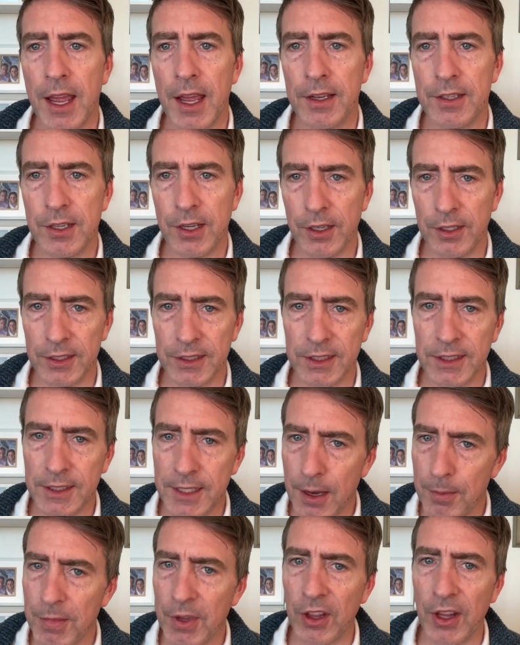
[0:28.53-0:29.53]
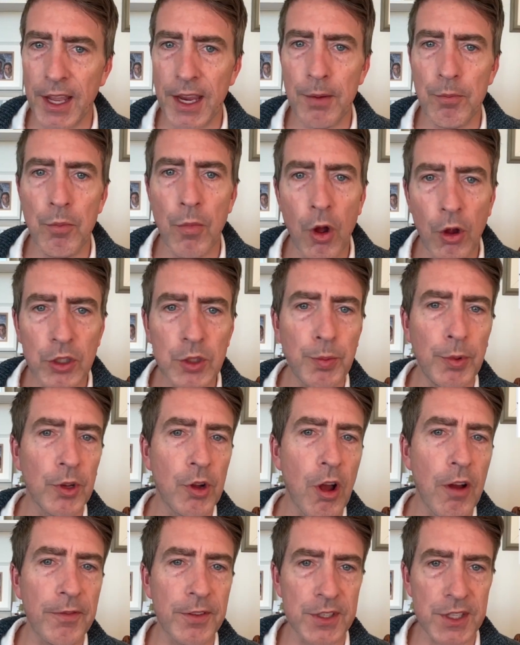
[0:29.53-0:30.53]
to simulate multiple
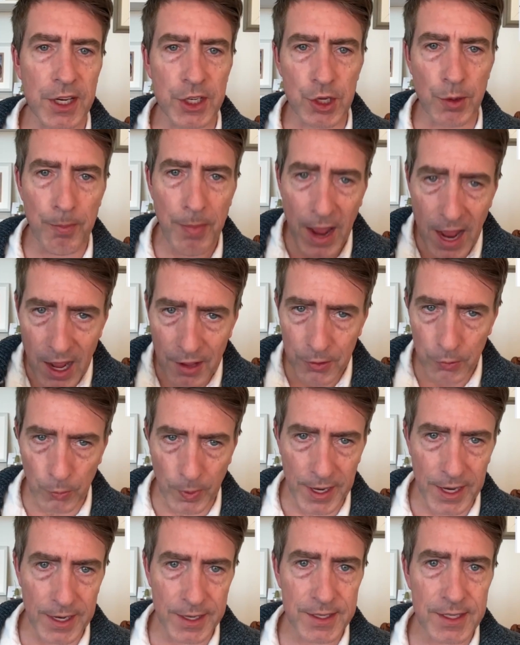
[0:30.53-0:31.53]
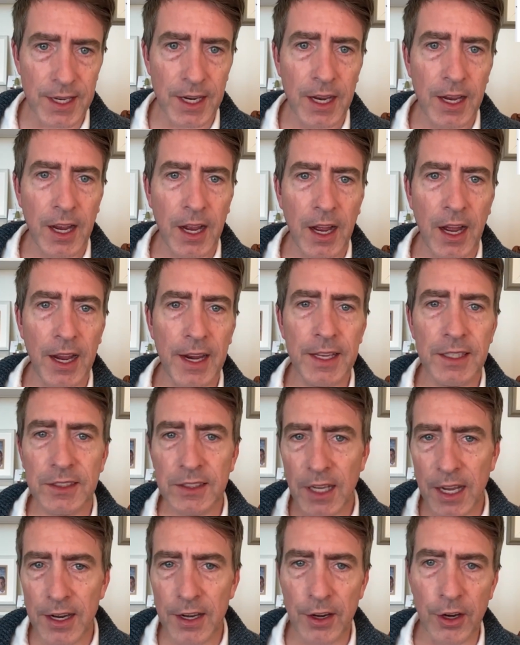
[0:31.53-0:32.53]
conversation pathways
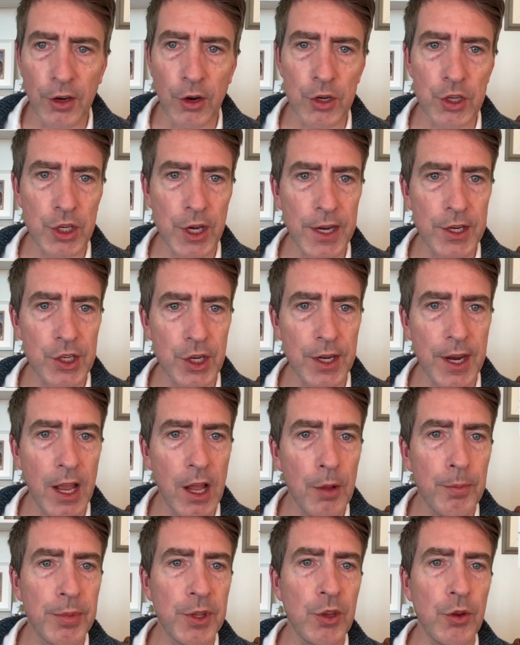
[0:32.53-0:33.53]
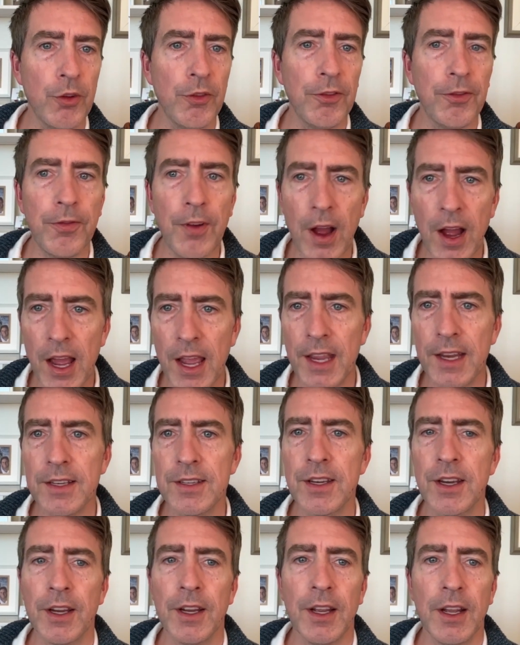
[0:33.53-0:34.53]
inside a negotiation to help you
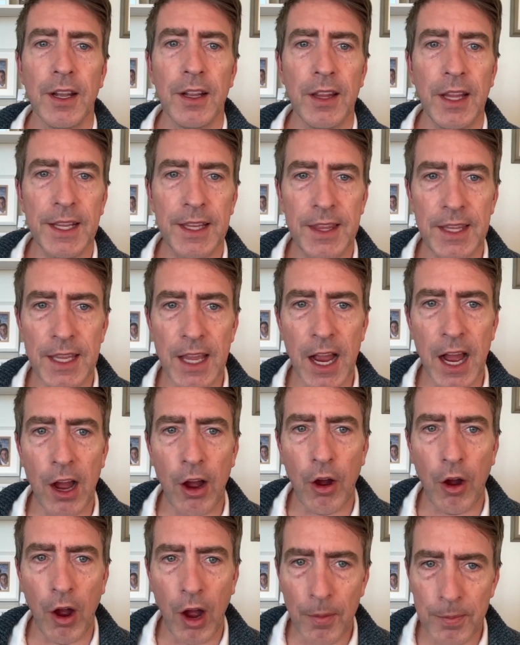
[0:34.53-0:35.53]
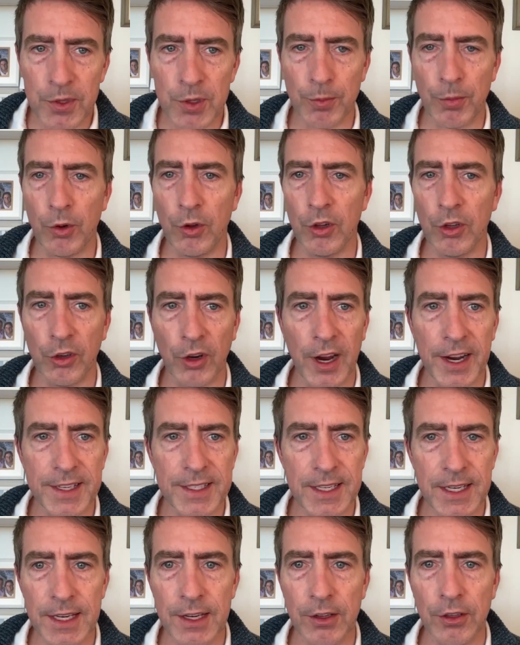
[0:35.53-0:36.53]
find like the optimal or
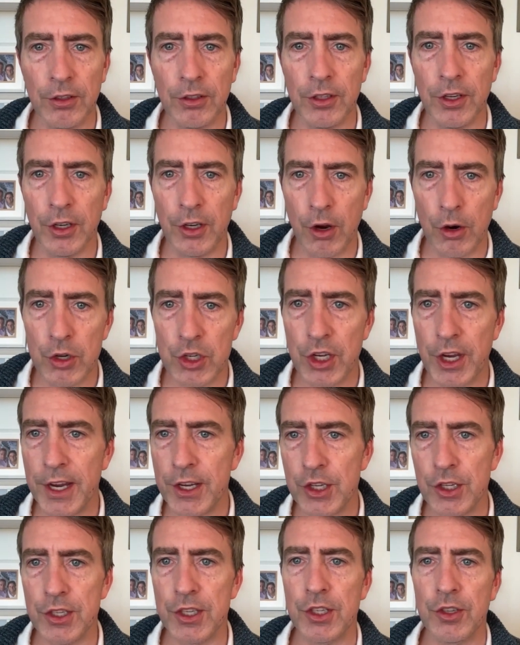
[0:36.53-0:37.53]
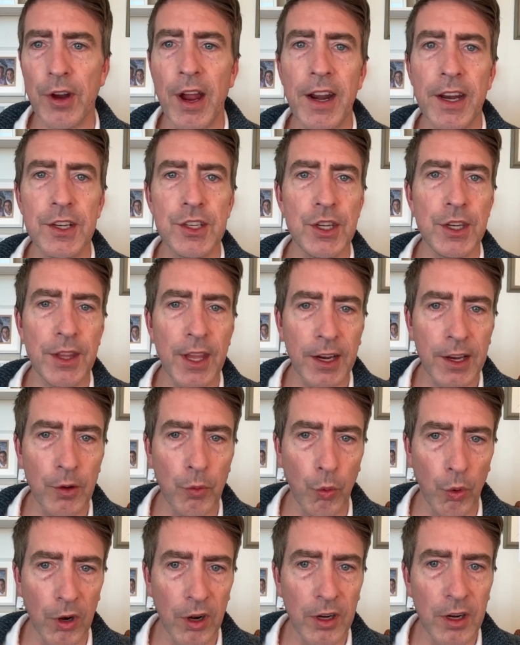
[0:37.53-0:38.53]
ideal negotiation strategy that
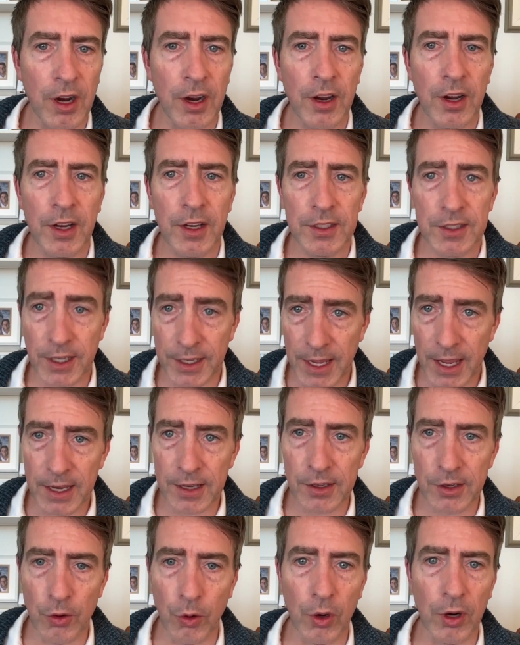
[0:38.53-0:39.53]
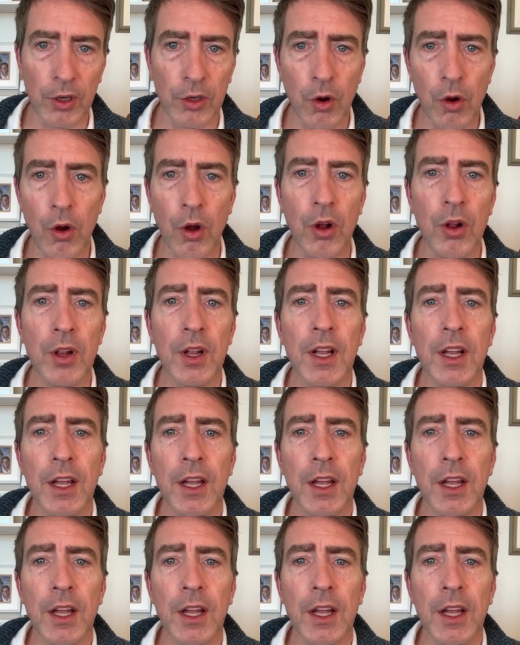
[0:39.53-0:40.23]
can work to get your goal.